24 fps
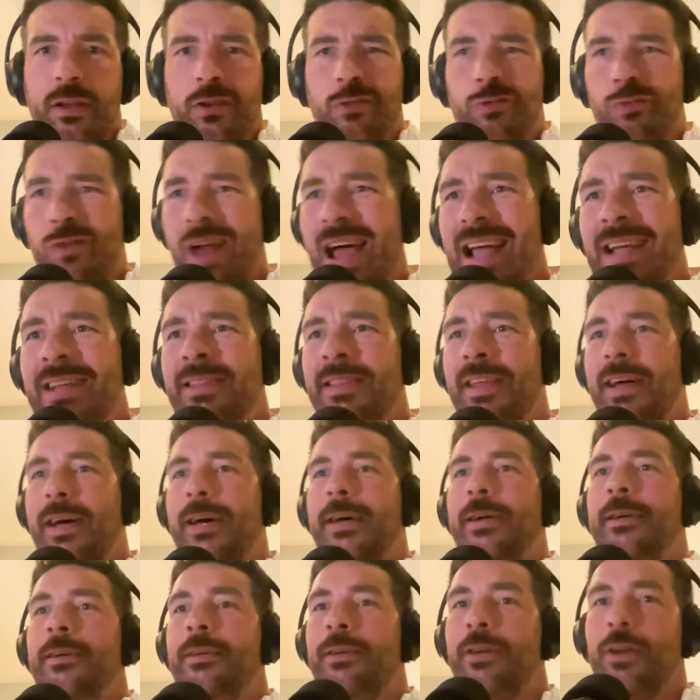Ragnar.
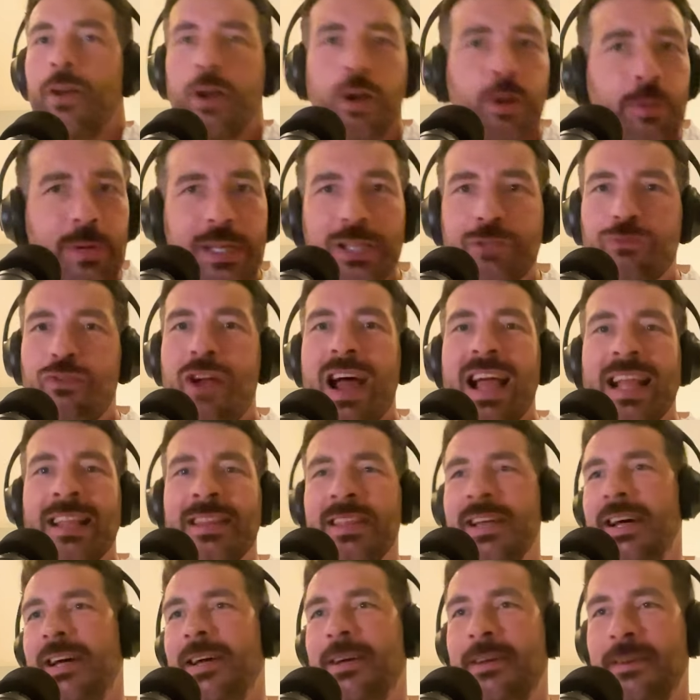Who is
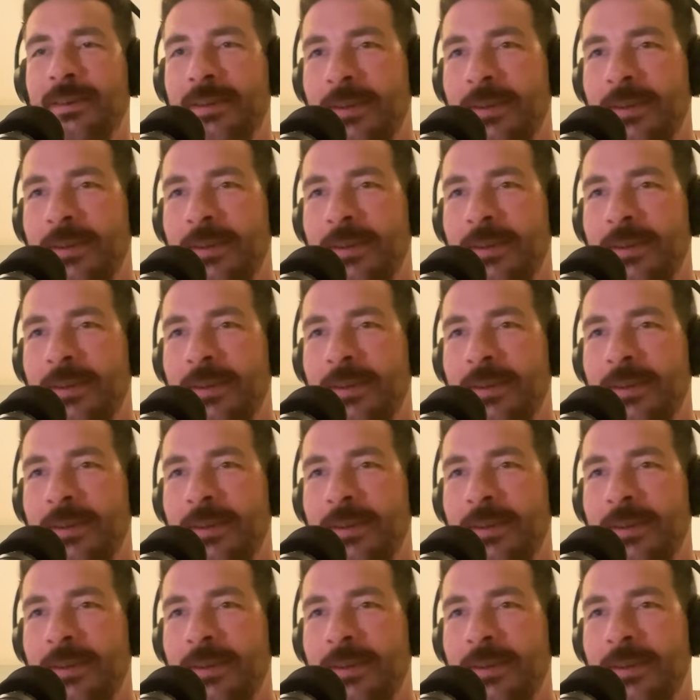Ragnar?